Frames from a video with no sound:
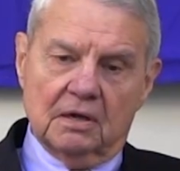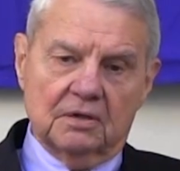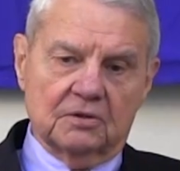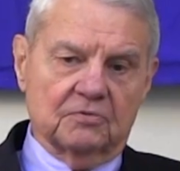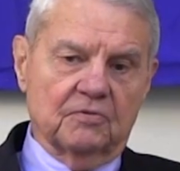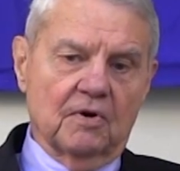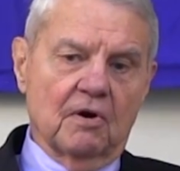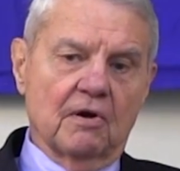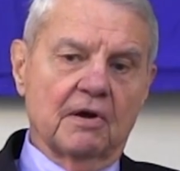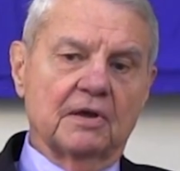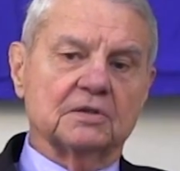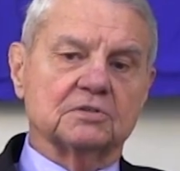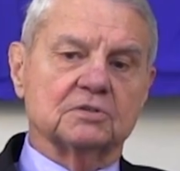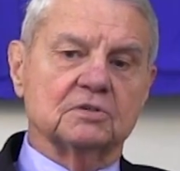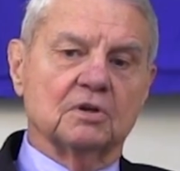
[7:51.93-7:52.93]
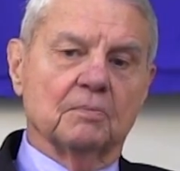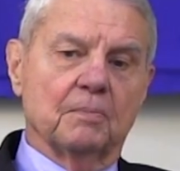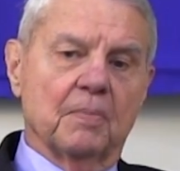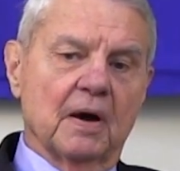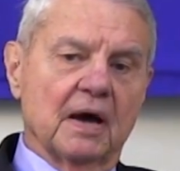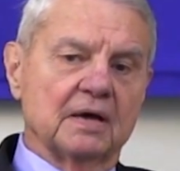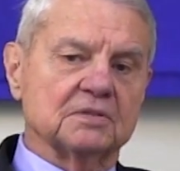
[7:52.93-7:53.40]
As far as
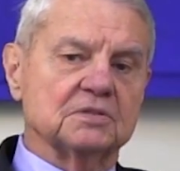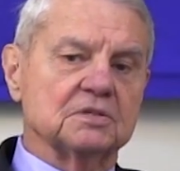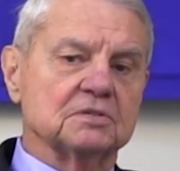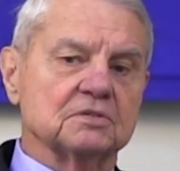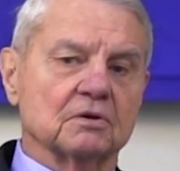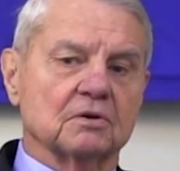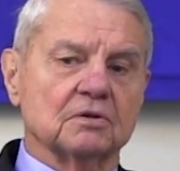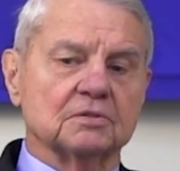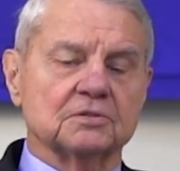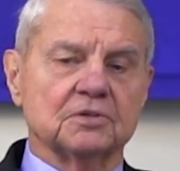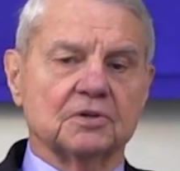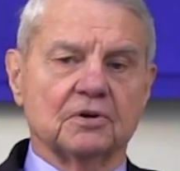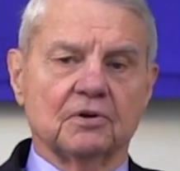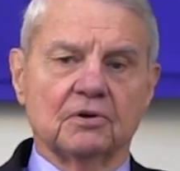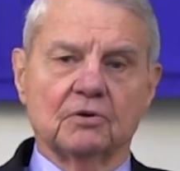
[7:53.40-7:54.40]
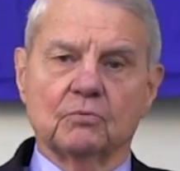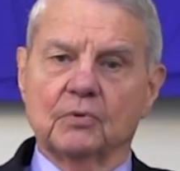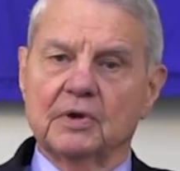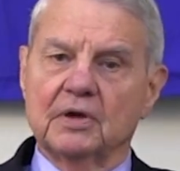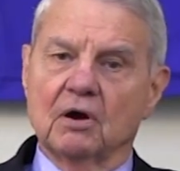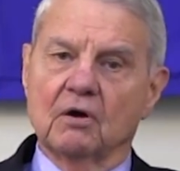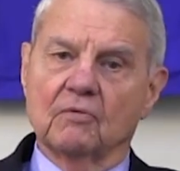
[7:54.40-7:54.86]
deposits are concerned,
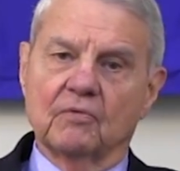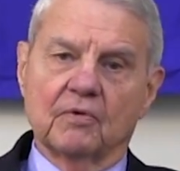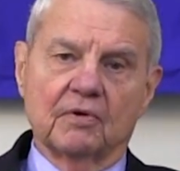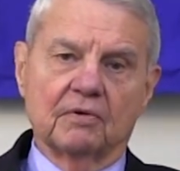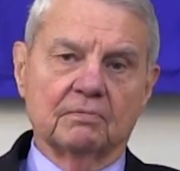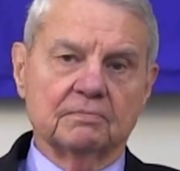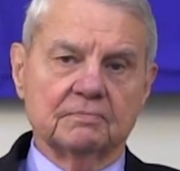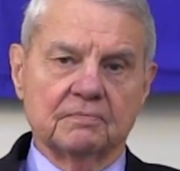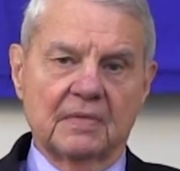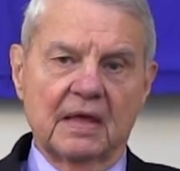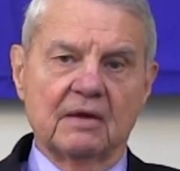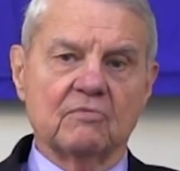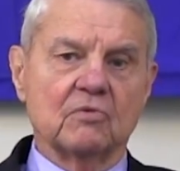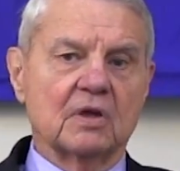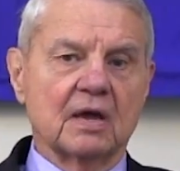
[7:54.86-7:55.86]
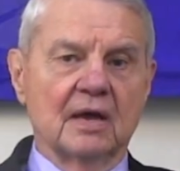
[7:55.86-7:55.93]
we offer every